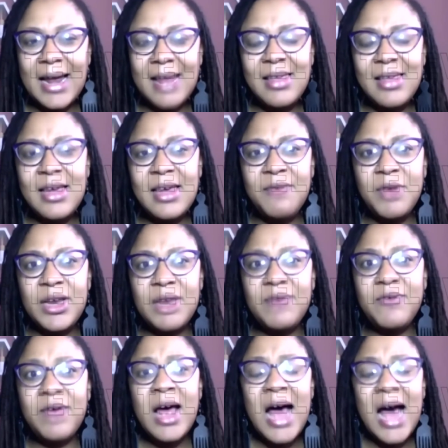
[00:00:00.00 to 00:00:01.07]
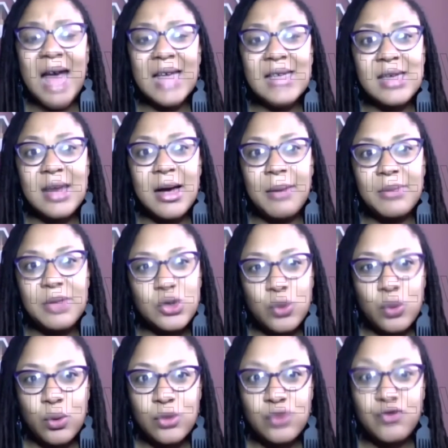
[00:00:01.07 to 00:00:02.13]
And I think even if, as the
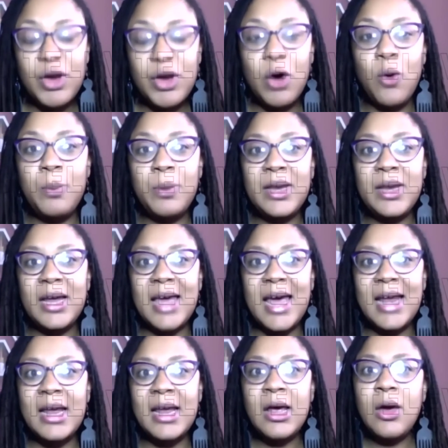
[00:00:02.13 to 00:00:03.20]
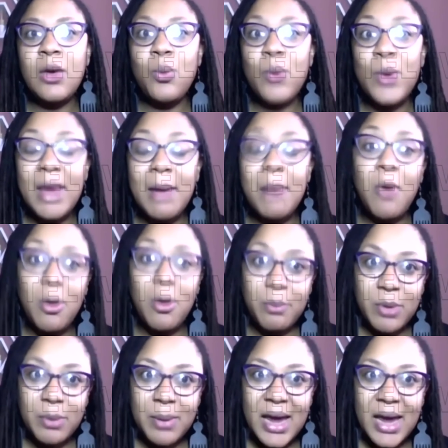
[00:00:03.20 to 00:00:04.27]
schools reopen again, we are
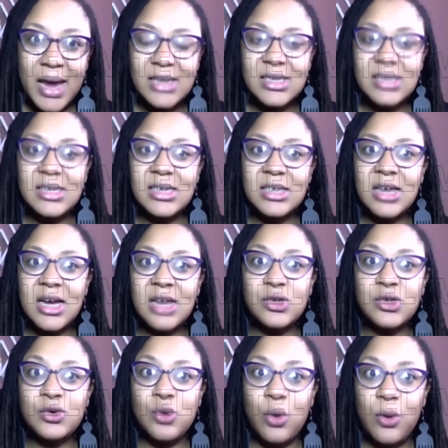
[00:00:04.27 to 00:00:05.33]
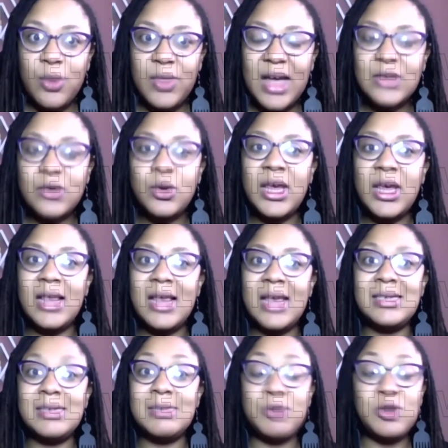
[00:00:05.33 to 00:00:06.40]
more prepared. The teachers know that, okay,
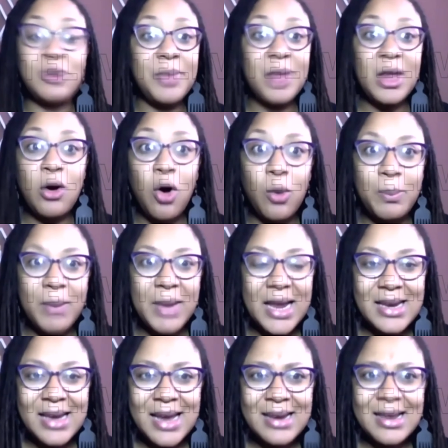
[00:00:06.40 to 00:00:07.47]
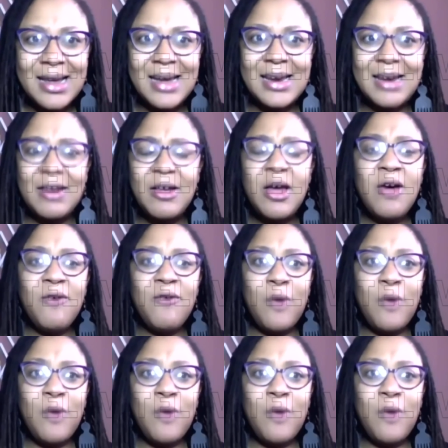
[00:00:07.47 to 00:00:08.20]
there's something called blended learning.